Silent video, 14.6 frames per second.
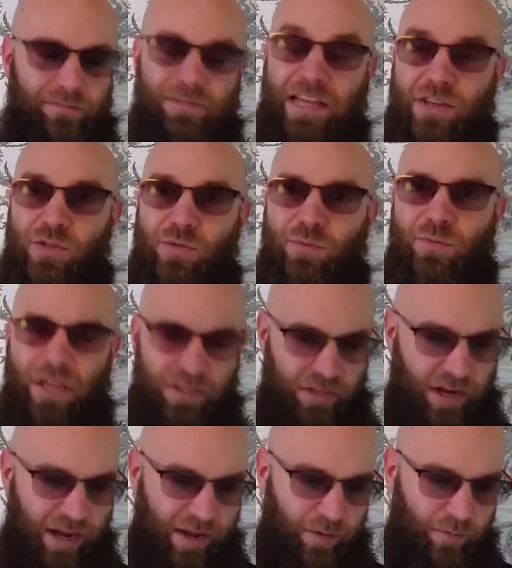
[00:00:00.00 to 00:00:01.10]
yes,
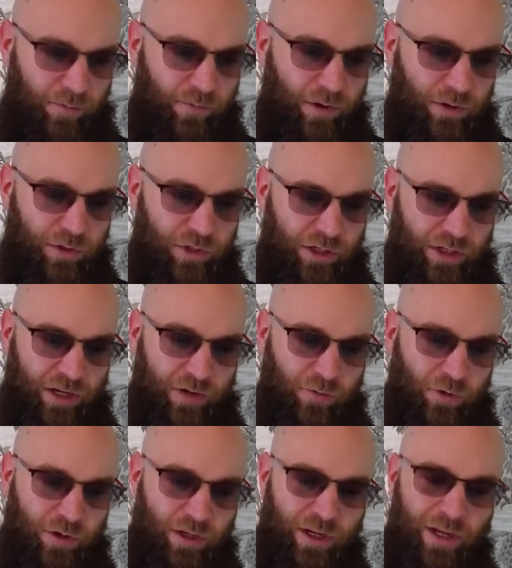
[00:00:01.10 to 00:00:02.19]
I most certainly
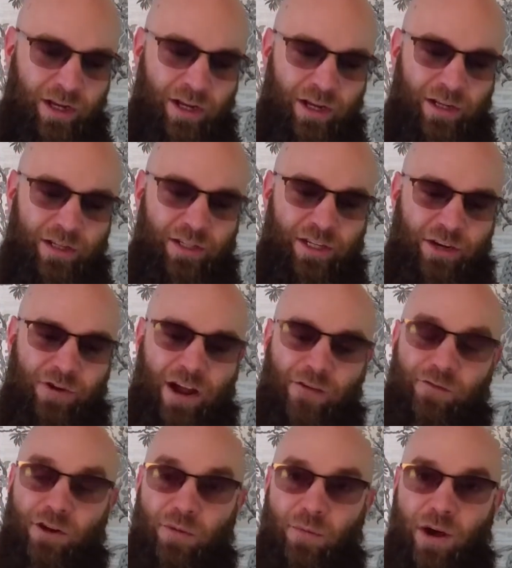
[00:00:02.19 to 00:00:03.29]
would derive
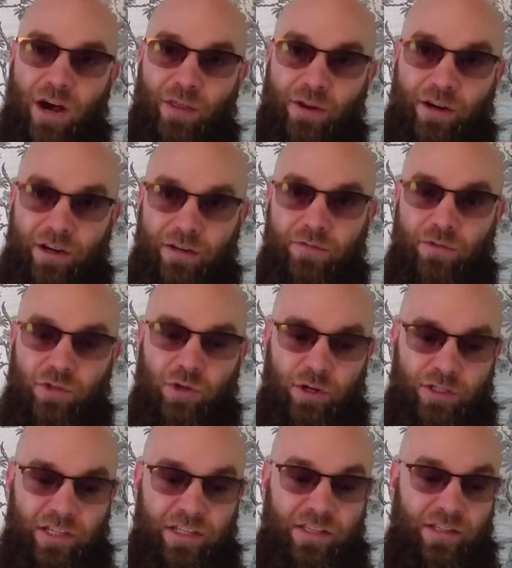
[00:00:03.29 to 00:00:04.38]
from other
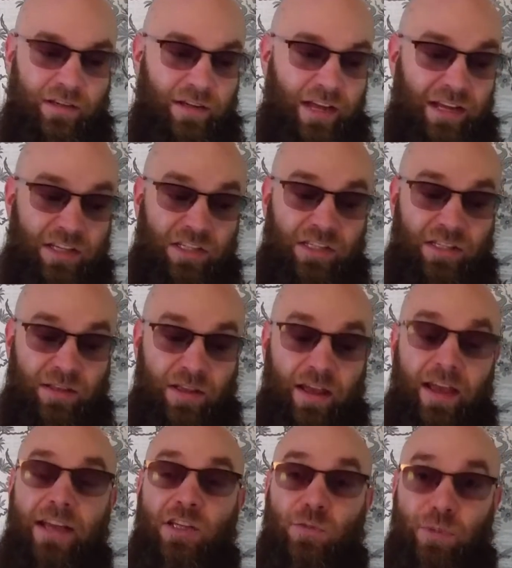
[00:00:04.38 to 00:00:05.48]
sources,
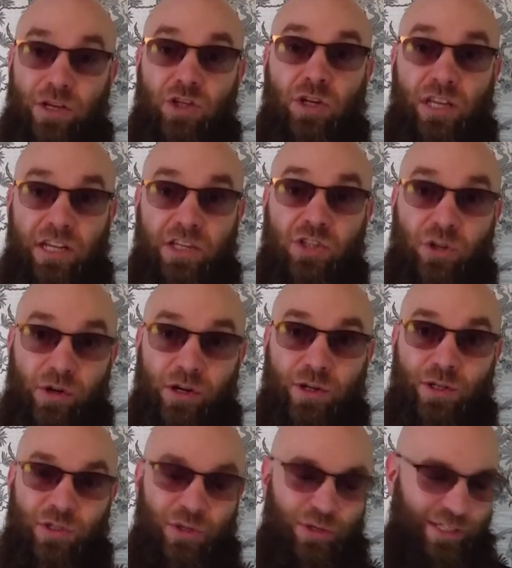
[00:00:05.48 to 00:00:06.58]
especially
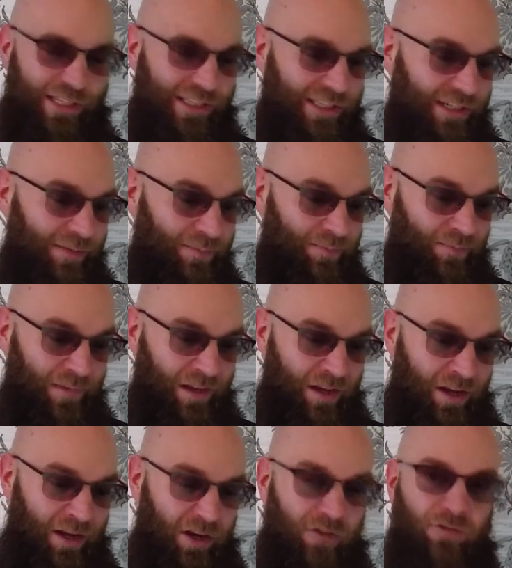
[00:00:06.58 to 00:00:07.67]
historical sources.
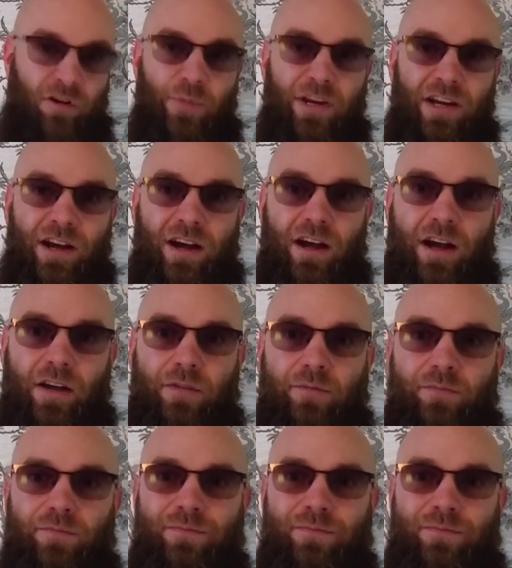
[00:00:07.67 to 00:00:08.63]
Robin Hahn.